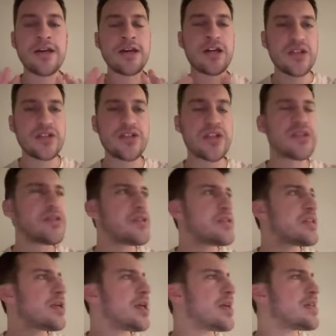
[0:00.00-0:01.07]

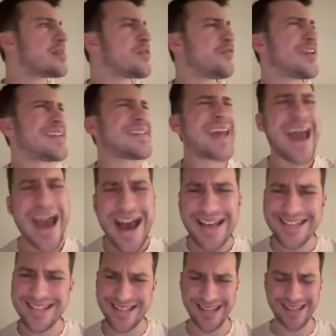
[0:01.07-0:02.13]
Consistency is
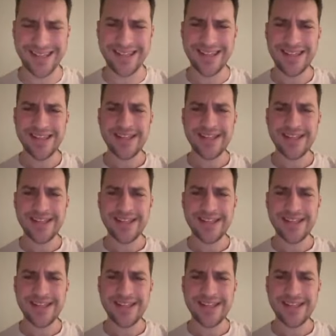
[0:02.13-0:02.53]
fantastic.